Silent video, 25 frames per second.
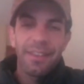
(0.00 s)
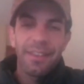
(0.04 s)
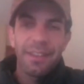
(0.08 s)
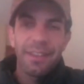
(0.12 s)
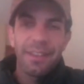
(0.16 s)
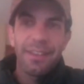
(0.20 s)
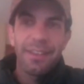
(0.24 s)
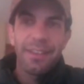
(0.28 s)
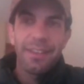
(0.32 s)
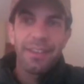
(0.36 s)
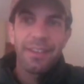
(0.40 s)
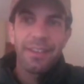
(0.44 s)

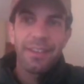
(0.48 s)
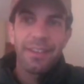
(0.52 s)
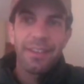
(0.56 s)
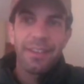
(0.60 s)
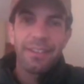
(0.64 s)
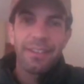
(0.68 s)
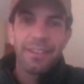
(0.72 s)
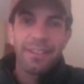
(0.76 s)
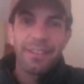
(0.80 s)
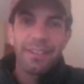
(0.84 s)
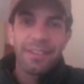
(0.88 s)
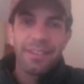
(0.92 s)

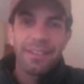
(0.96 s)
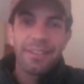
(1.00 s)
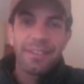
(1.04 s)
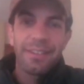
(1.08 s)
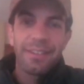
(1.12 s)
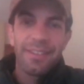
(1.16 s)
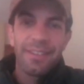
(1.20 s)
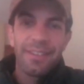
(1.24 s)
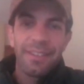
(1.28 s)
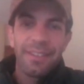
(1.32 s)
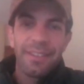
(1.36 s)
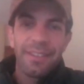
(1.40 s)

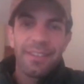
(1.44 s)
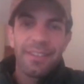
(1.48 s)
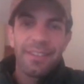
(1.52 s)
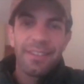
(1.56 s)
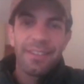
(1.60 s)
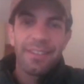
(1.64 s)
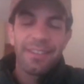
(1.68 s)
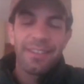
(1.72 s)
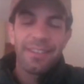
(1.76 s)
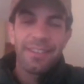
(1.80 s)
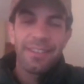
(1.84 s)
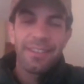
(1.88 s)

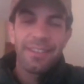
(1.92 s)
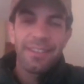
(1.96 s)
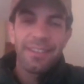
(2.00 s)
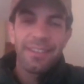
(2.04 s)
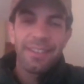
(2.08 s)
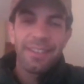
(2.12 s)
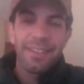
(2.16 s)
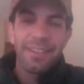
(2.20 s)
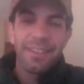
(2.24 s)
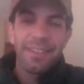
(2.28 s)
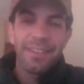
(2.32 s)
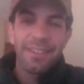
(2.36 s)

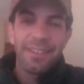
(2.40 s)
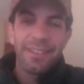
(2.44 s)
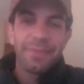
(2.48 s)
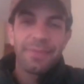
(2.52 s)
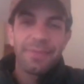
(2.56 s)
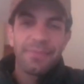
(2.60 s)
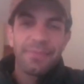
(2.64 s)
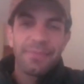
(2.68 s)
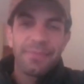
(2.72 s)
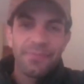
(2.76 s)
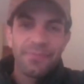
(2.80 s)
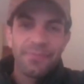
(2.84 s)

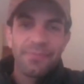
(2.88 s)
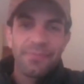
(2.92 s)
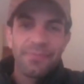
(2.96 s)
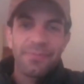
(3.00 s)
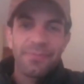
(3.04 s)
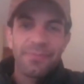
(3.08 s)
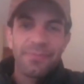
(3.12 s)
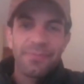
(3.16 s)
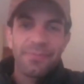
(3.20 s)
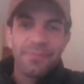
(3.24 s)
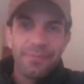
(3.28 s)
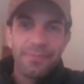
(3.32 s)

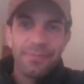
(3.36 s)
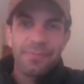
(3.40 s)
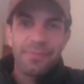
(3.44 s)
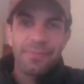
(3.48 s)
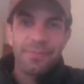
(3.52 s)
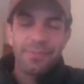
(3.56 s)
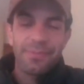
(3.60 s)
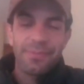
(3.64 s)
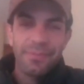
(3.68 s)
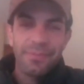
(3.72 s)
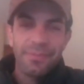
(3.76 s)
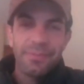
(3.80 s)

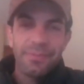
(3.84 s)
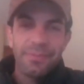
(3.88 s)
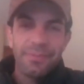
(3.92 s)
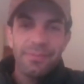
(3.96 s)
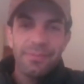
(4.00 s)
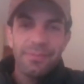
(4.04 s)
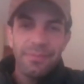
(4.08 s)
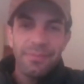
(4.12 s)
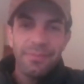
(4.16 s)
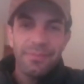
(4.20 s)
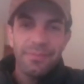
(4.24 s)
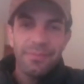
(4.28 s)

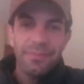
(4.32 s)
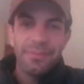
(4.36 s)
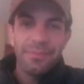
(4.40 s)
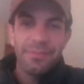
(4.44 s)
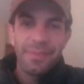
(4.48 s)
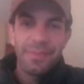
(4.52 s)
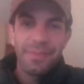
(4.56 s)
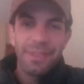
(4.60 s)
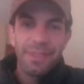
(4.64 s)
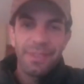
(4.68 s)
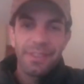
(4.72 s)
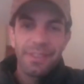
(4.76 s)

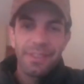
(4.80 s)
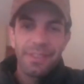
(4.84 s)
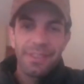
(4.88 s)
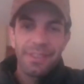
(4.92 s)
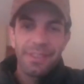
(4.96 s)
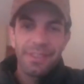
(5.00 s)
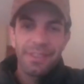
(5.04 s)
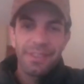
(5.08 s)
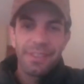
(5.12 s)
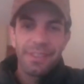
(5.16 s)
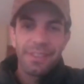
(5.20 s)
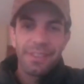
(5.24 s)

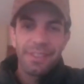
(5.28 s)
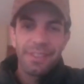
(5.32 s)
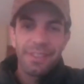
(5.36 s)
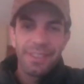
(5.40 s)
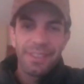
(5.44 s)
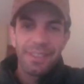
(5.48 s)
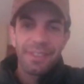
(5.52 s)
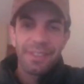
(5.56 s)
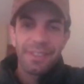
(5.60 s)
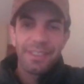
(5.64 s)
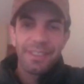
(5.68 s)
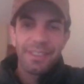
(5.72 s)

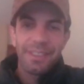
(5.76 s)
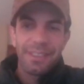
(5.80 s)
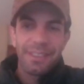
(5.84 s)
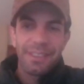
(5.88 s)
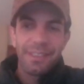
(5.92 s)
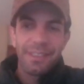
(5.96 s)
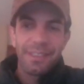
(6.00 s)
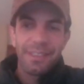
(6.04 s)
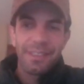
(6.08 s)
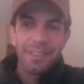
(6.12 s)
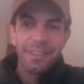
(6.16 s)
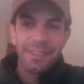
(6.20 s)

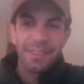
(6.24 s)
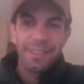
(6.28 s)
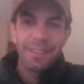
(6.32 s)
The person shown says nothing.